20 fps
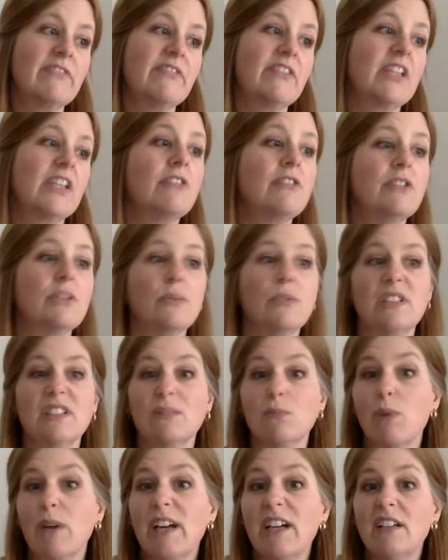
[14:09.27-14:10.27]
They don't do it
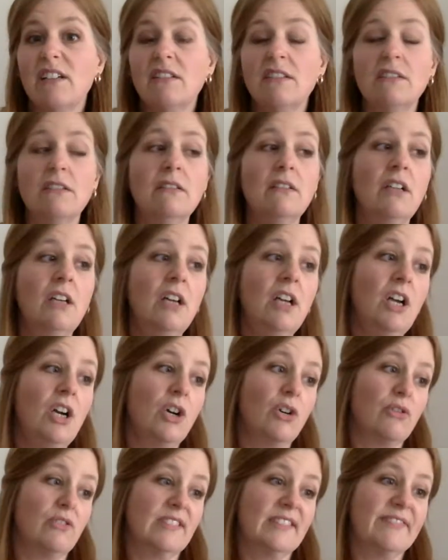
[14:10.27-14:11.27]
as well
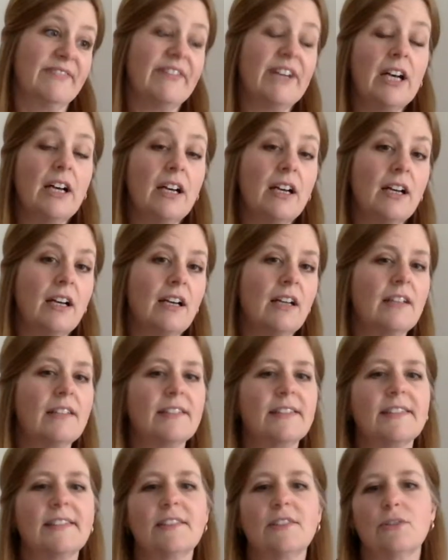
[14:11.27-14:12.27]
or as
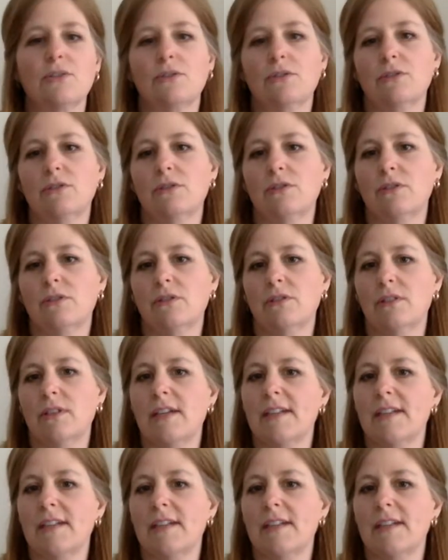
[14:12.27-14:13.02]
fast or